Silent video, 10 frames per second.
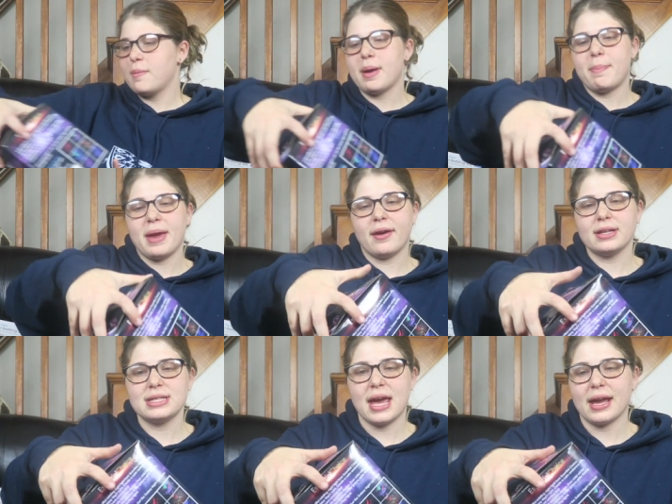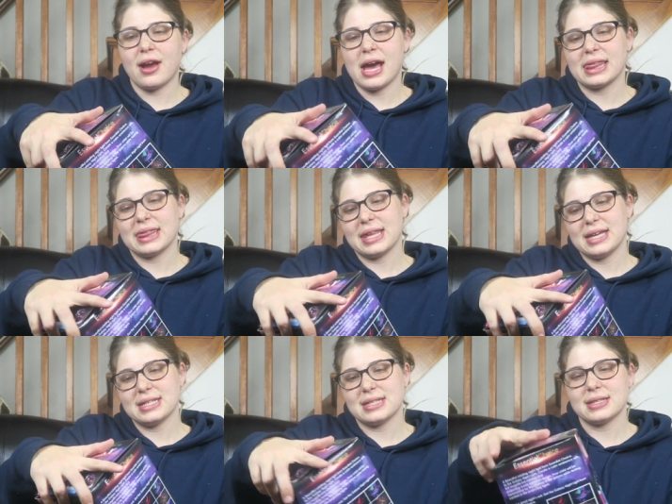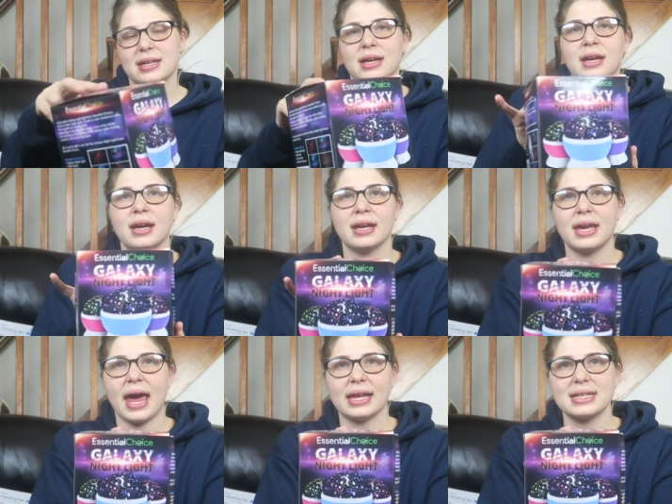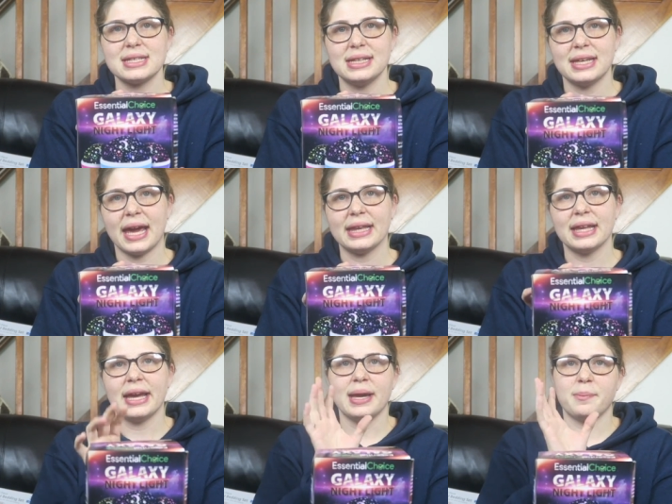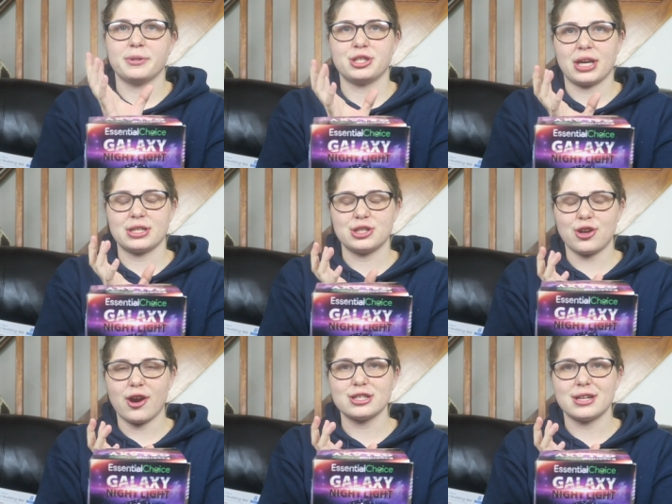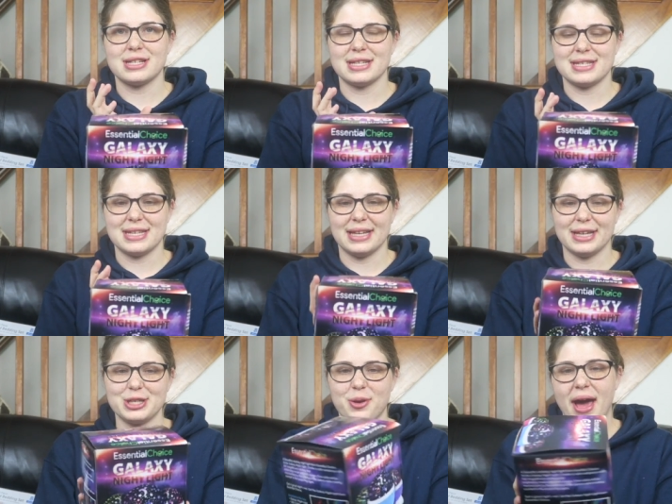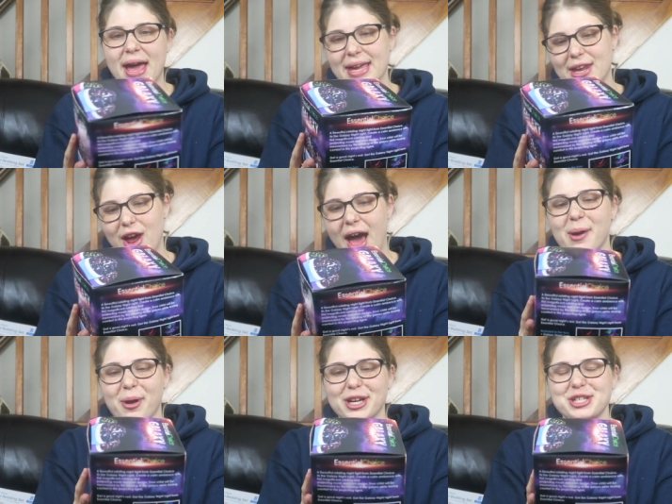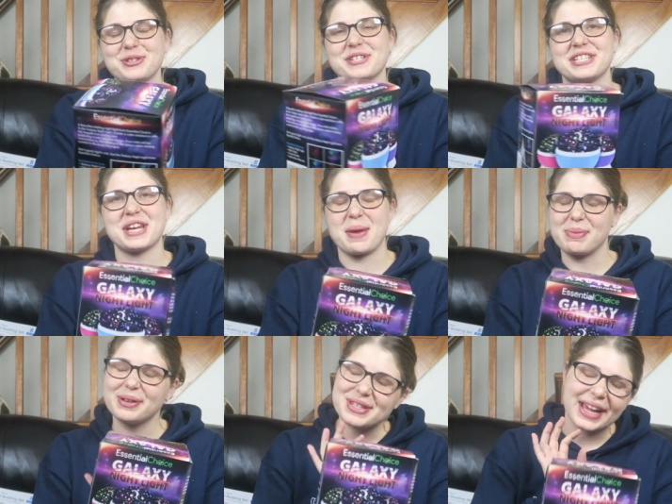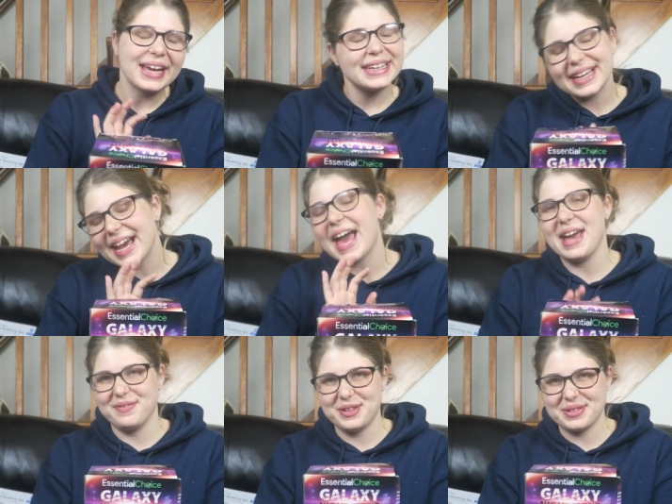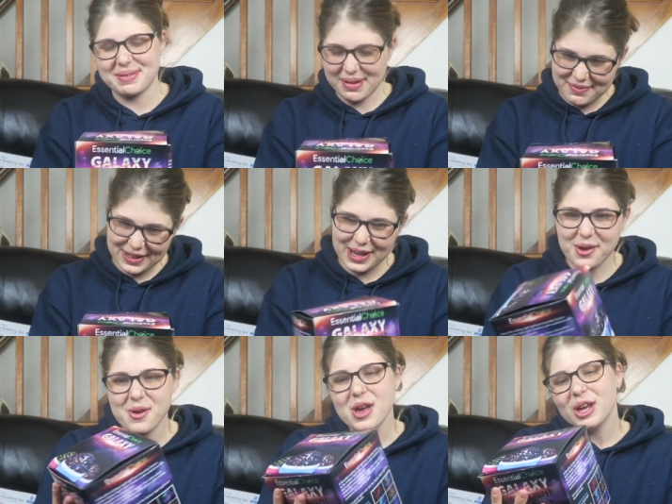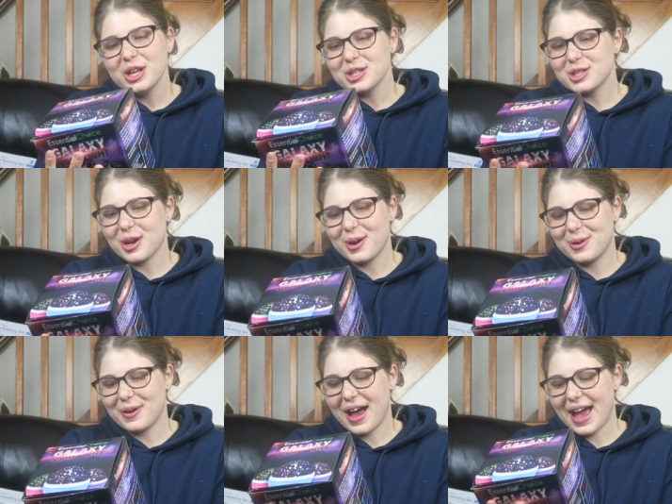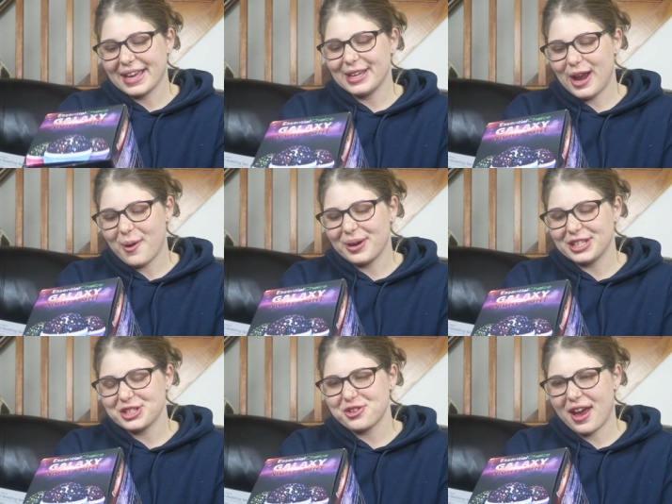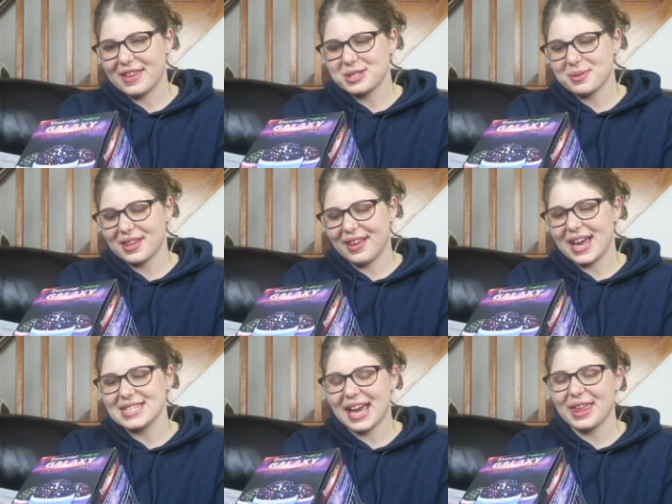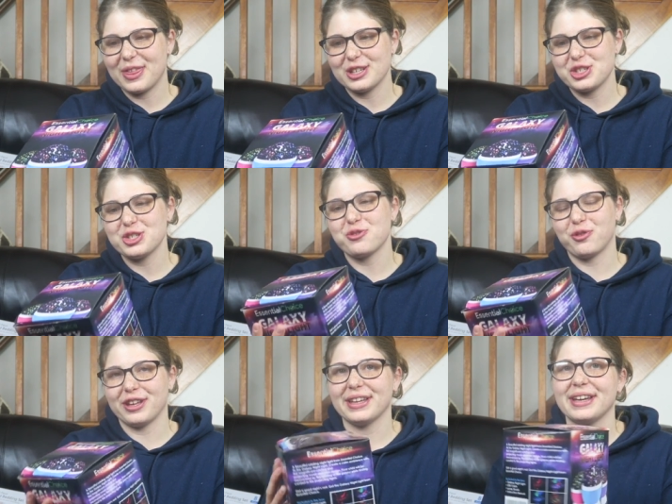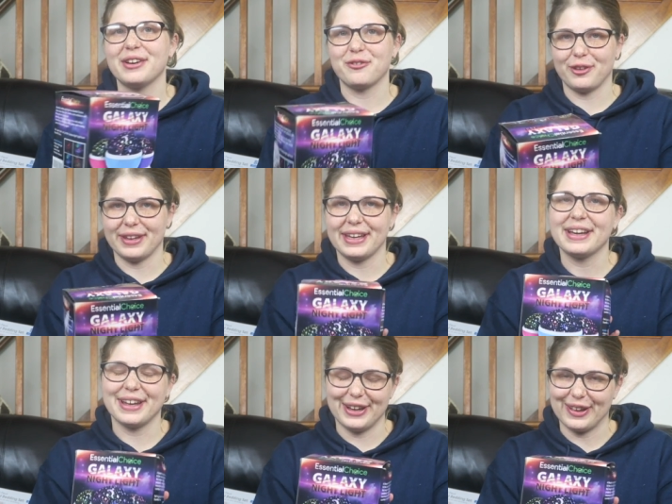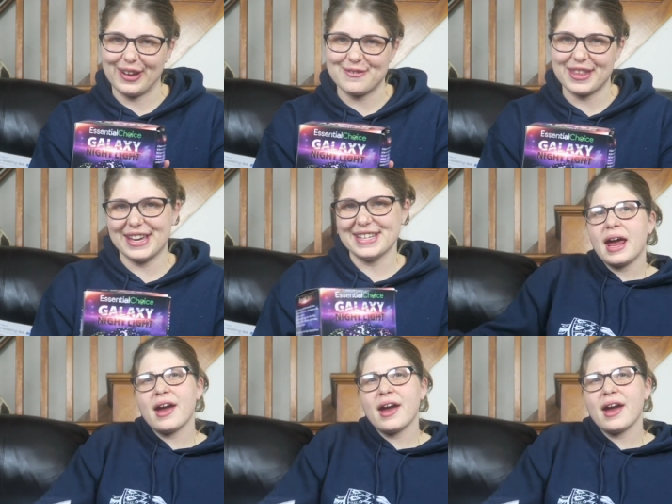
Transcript: From my parents, I got this Galaxy Nightlight. It projects stars onto the ceiling, so I cannot, I wanted to use it tonight, but I was like, I can't, I have to use it in my video. So I cannot wait to try this with Eliza. I think she's really, really gonna love it.